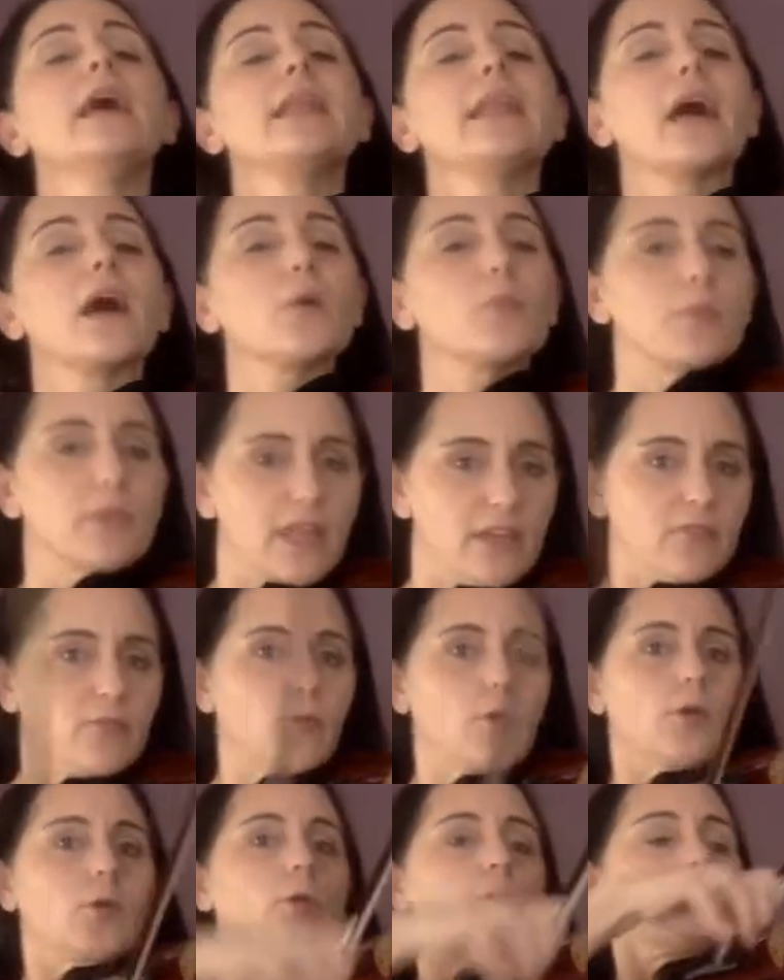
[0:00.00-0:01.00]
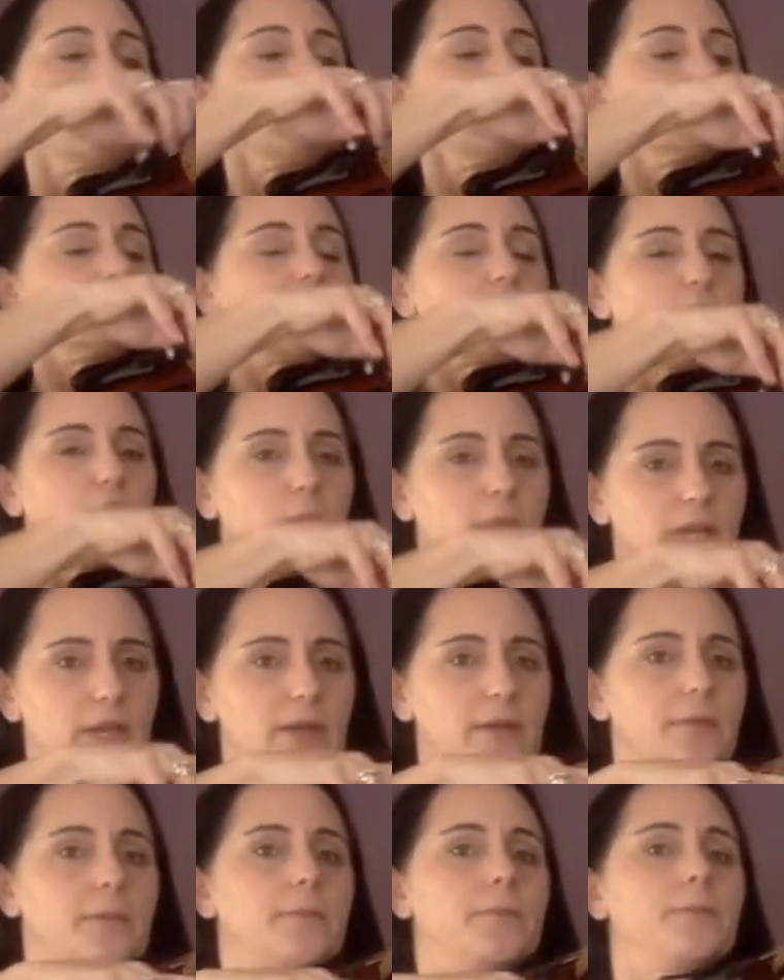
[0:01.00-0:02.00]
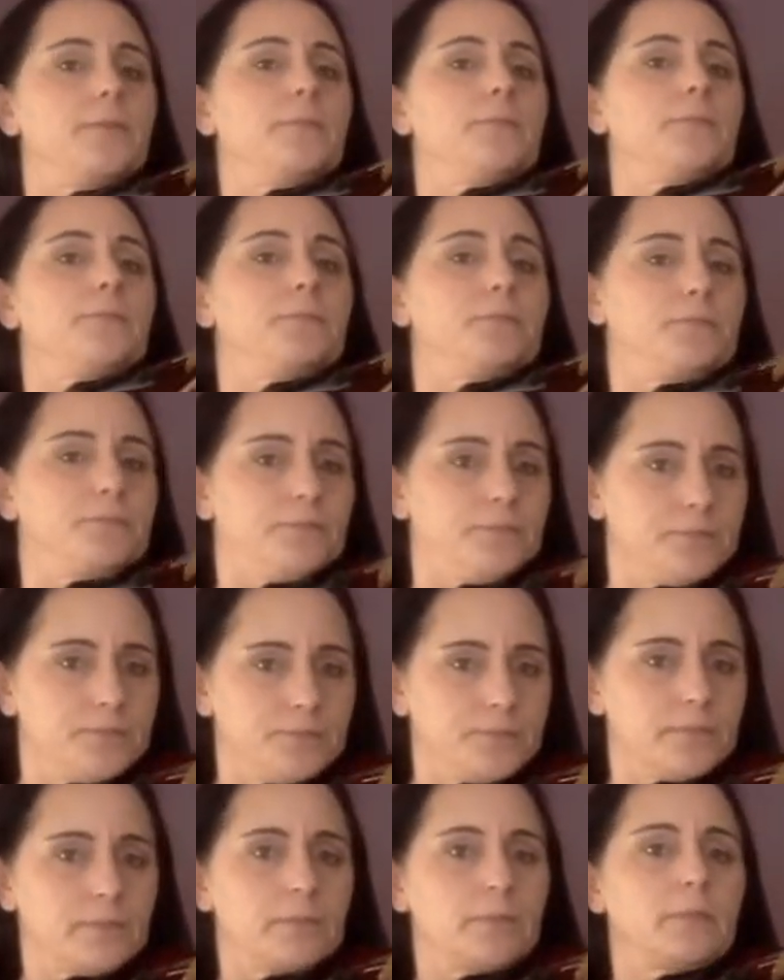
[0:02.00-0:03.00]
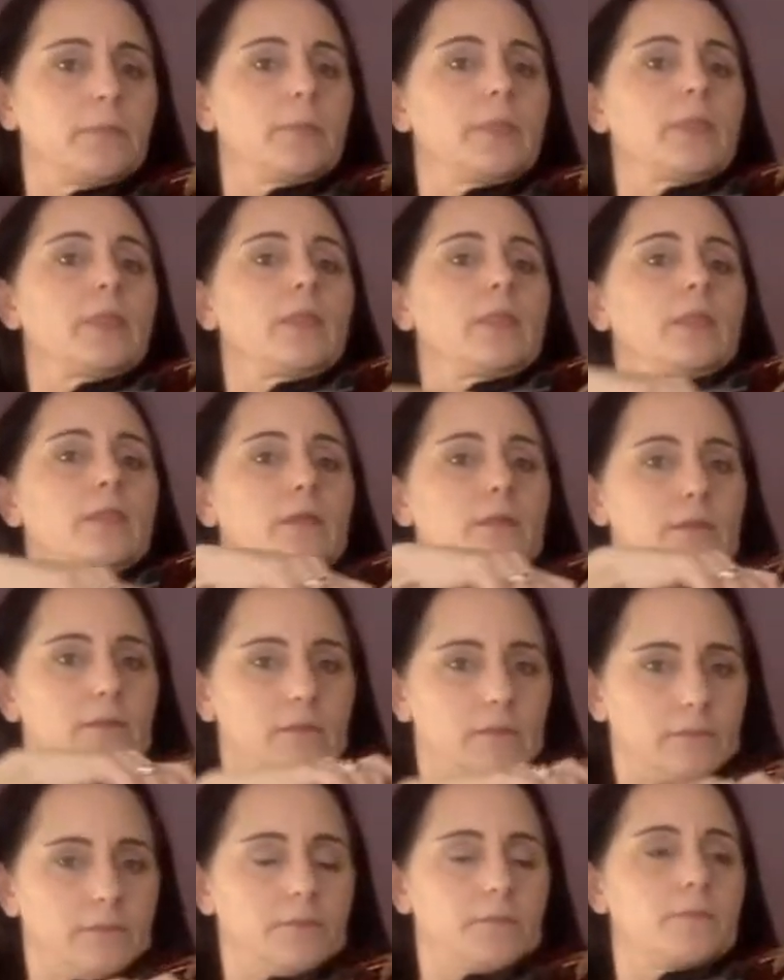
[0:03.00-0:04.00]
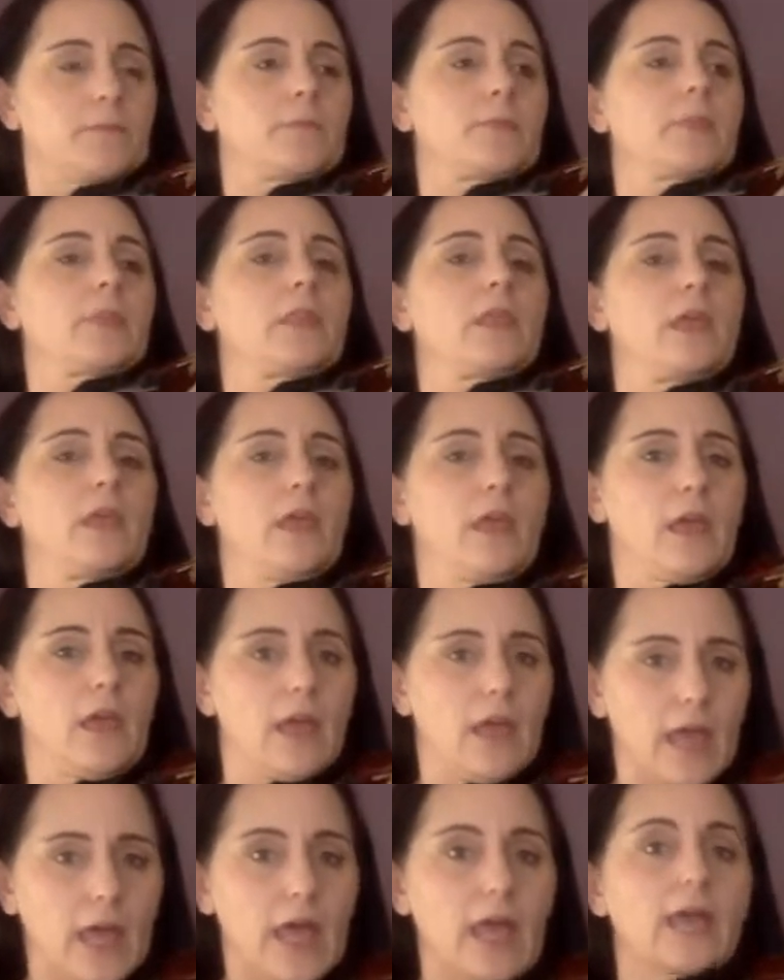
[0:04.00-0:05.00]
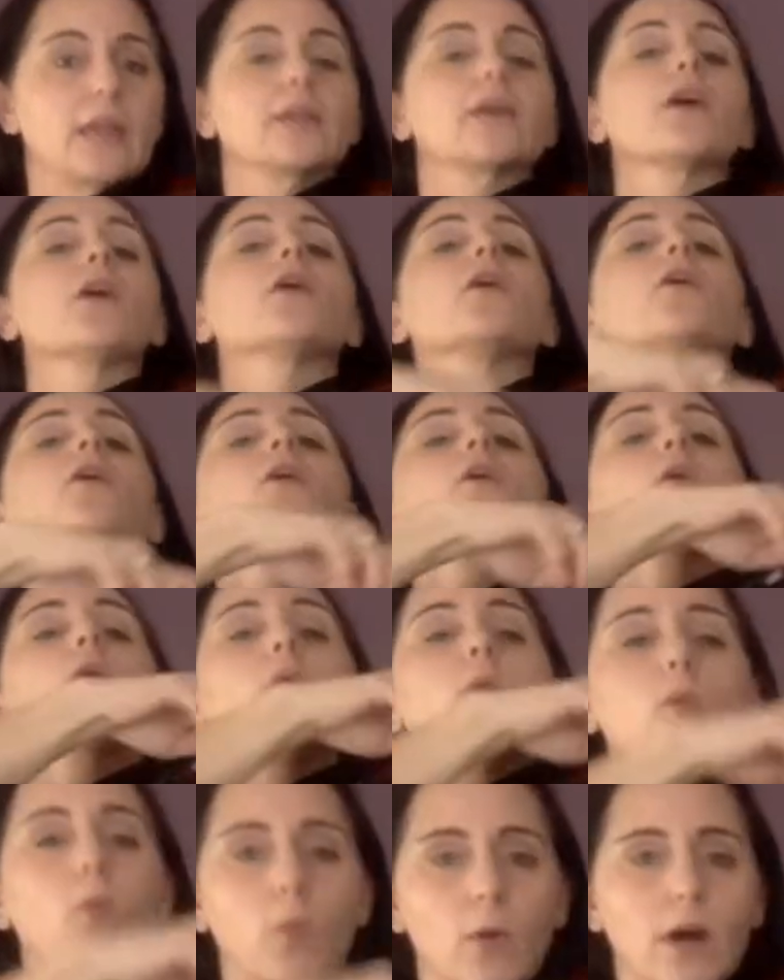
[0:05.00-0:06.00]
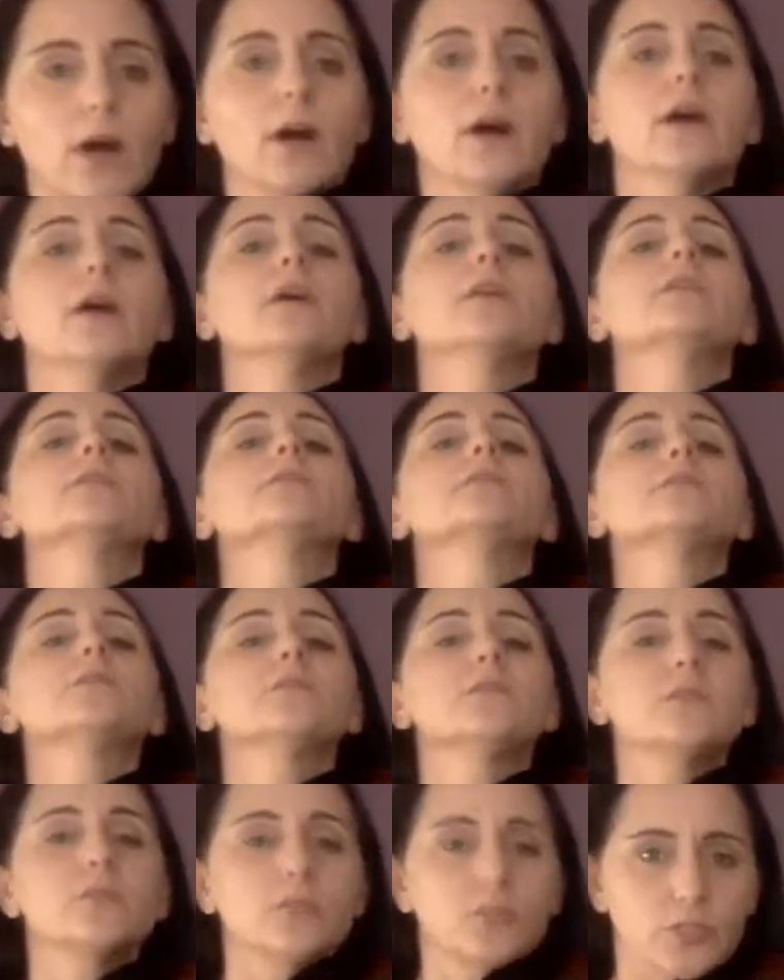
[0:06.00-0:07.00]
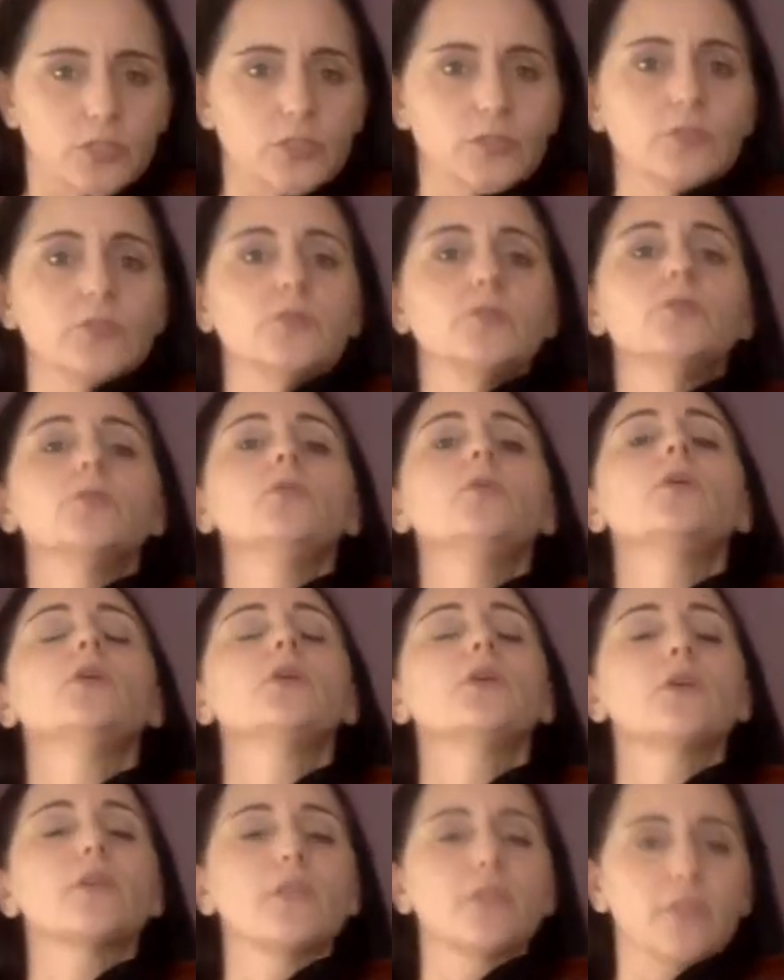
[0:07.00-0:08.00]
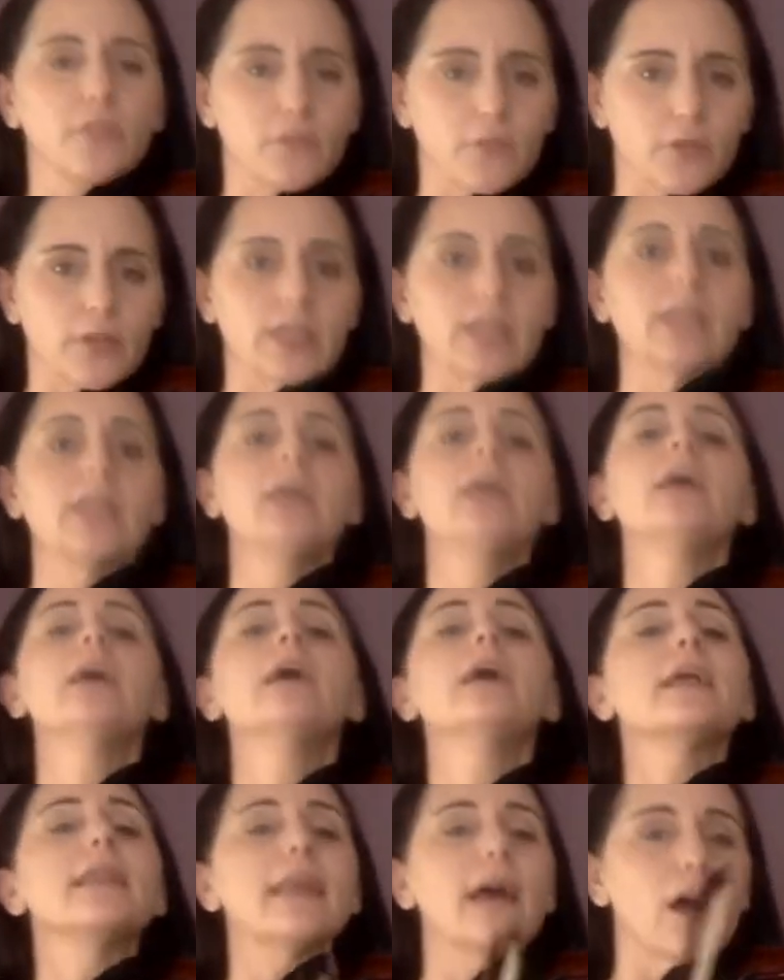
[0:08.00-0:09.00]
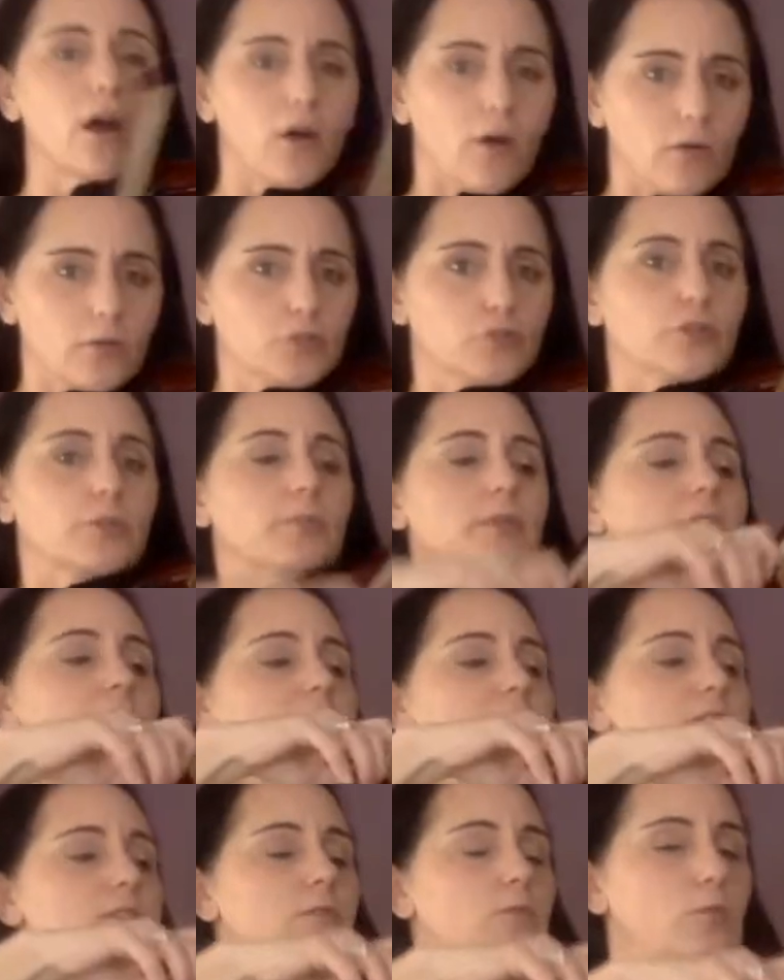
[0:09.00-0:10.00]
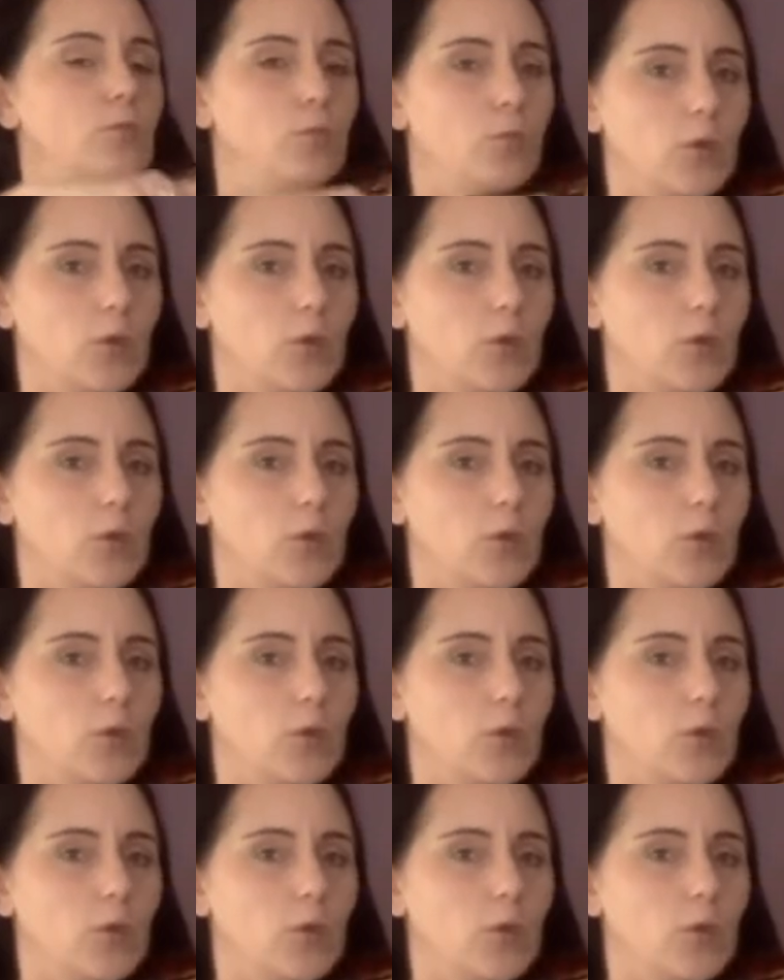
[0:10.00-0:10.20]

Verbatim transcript: Now play four quarter notes. Echo me. And go. One, two, three. Now triplets.